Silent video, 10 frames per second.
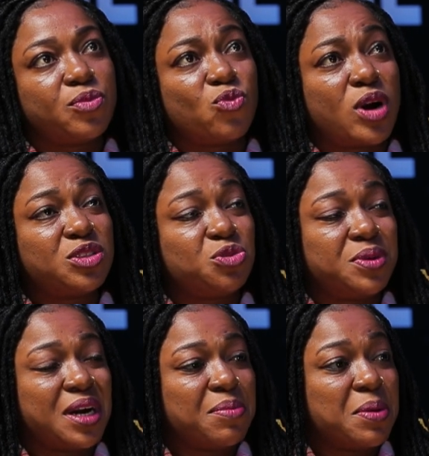Once you
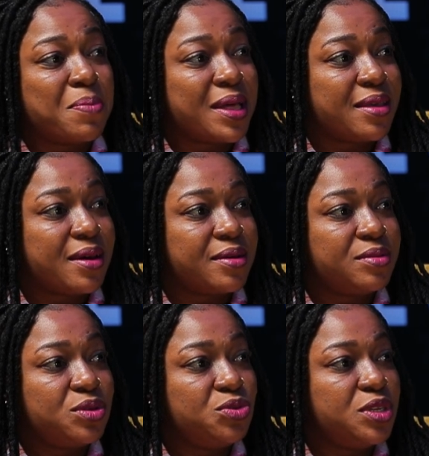become a mother,
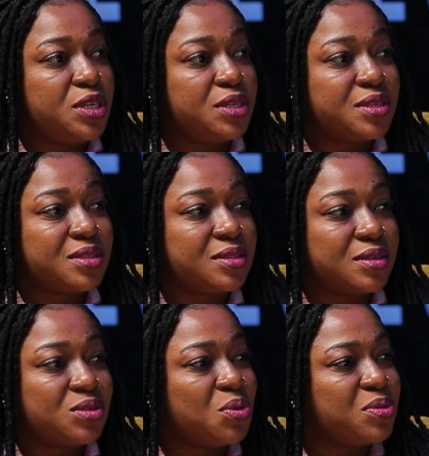you need
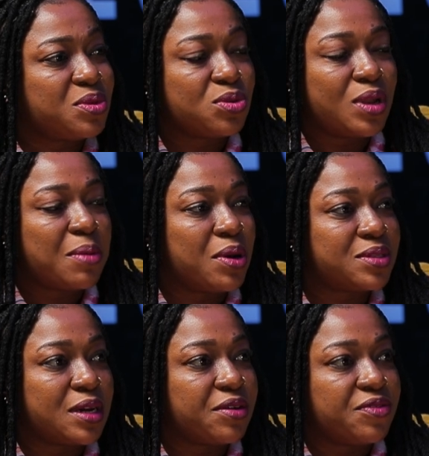it's all
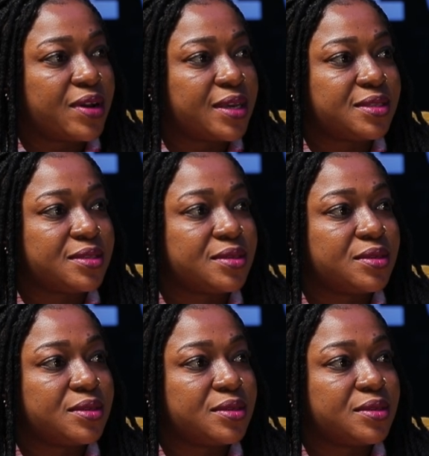about sacrifice.